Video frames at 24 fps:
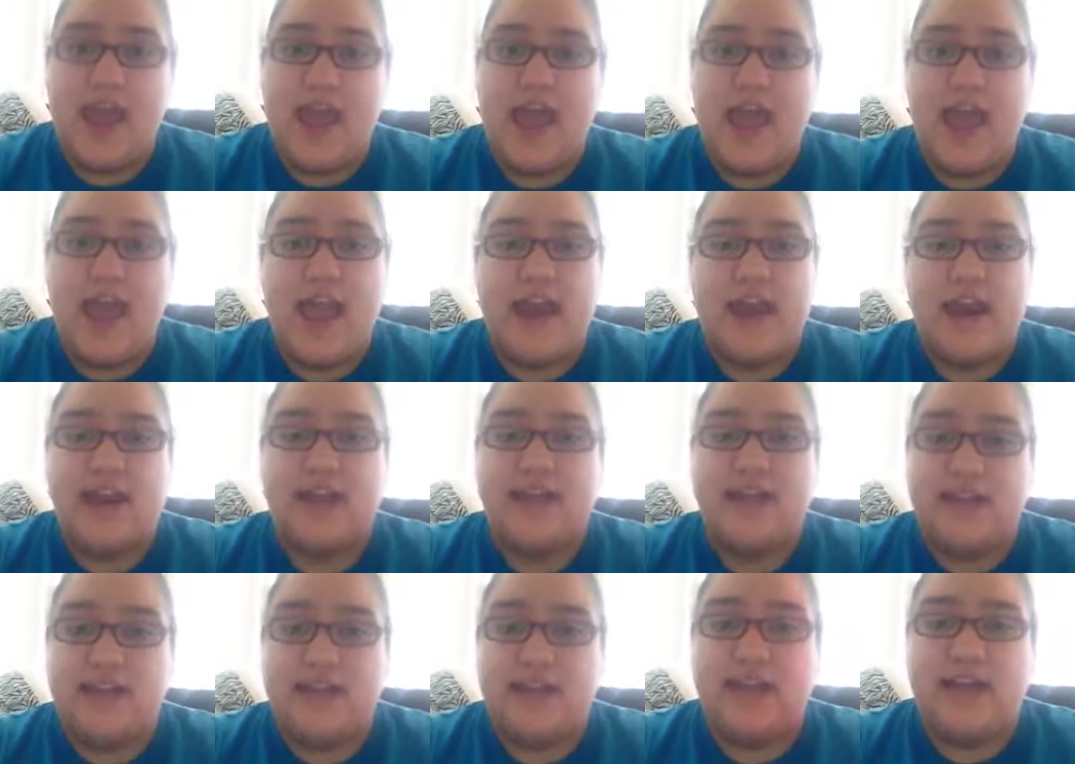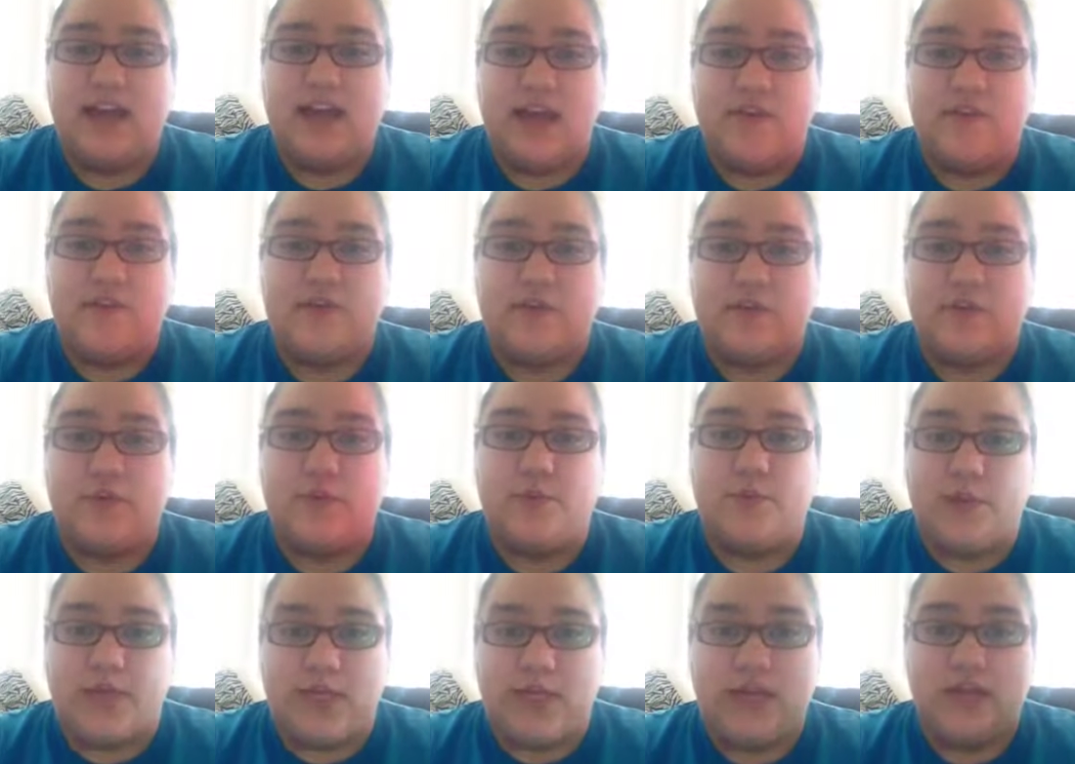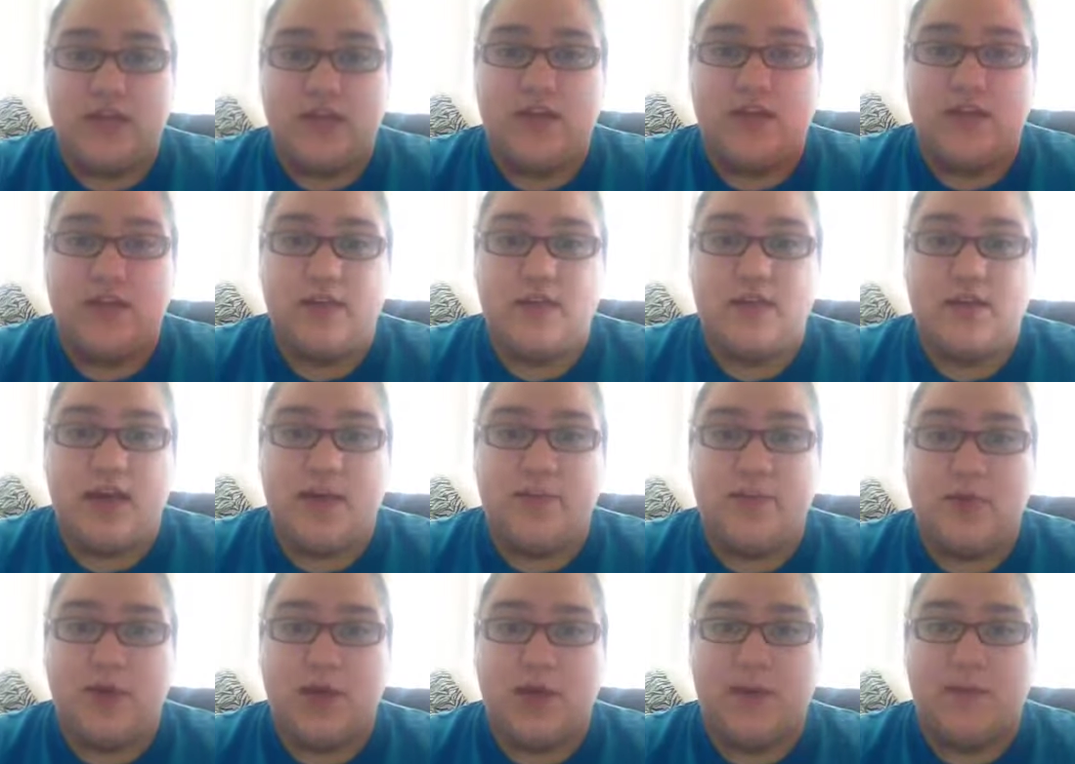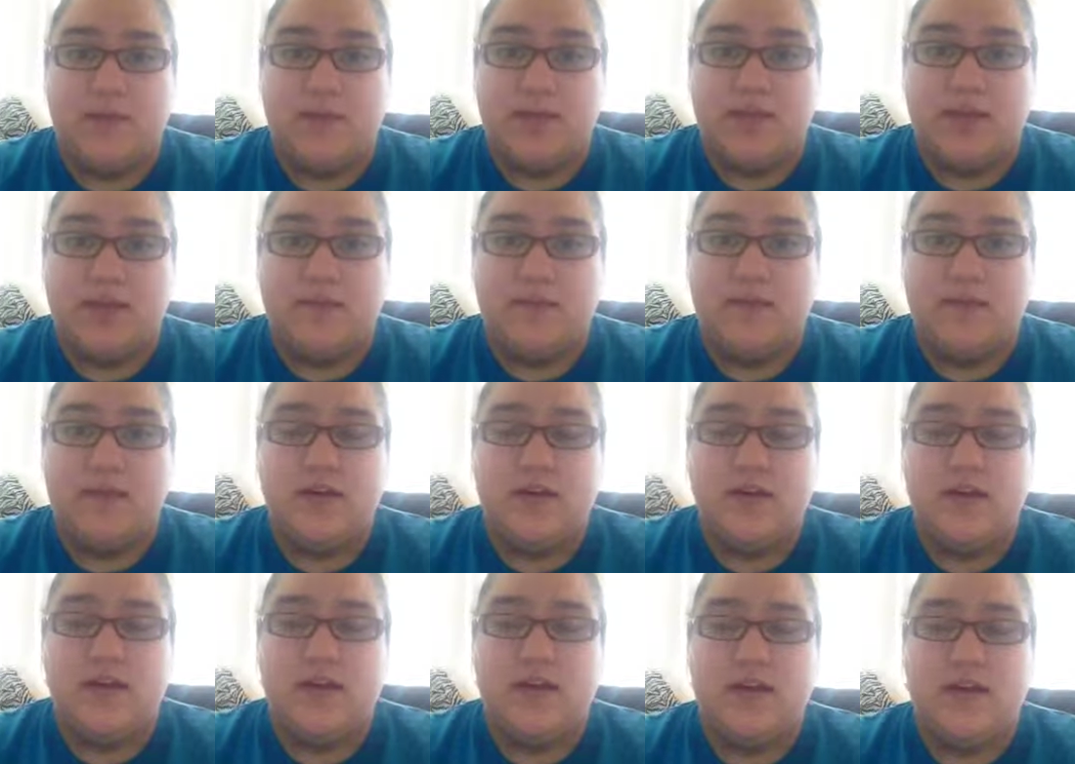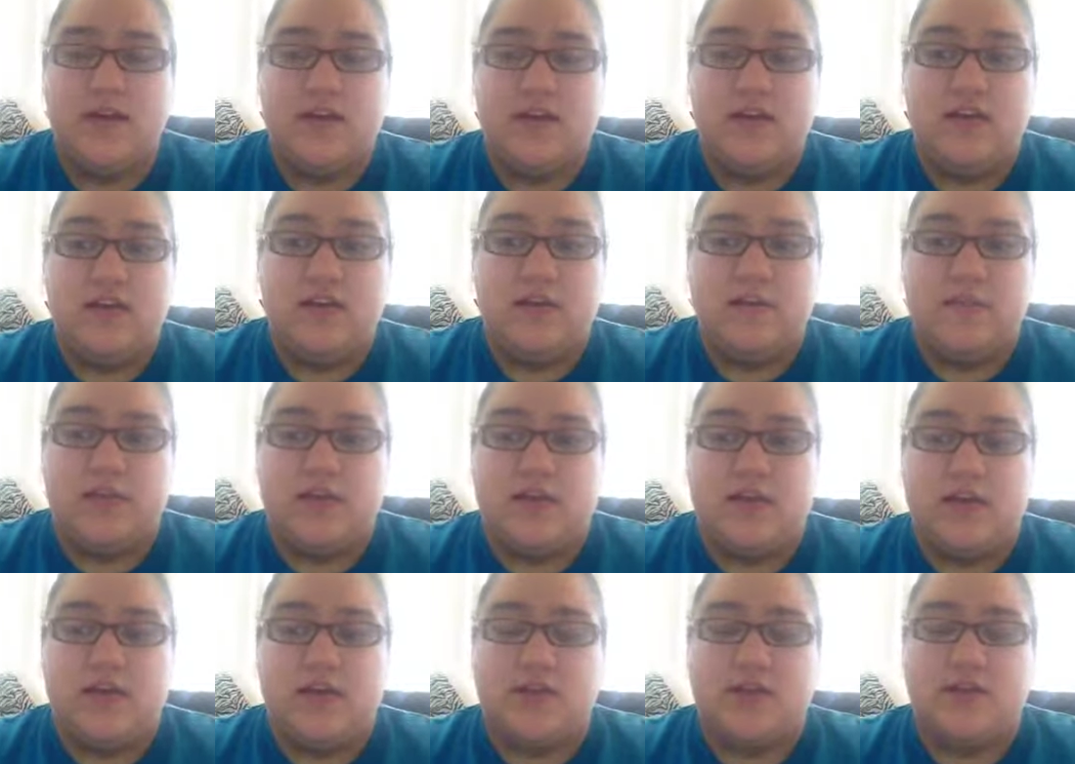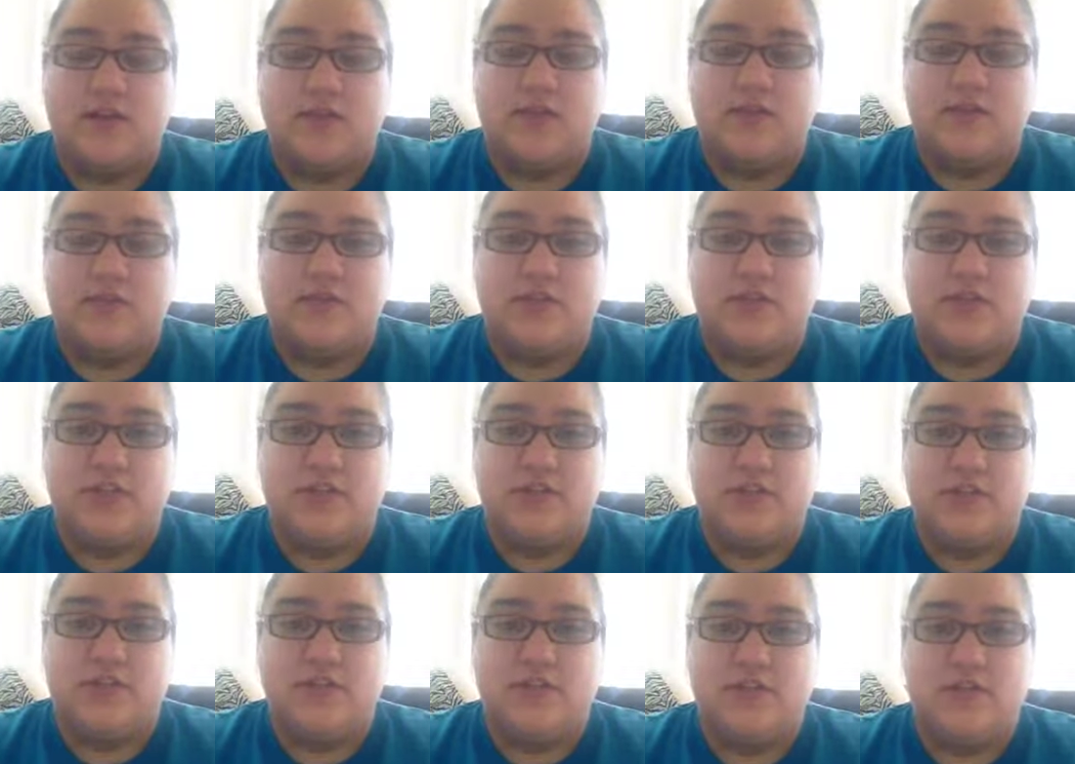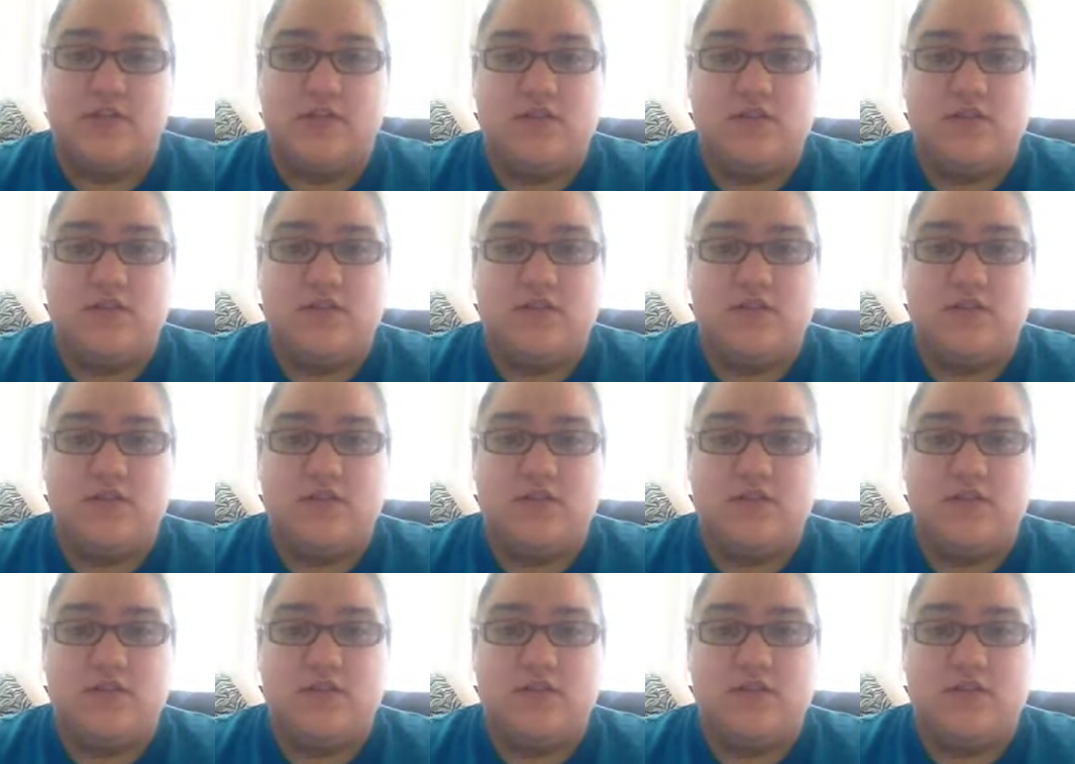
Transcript: And I did, after a week, I broke up with him. Because it was just...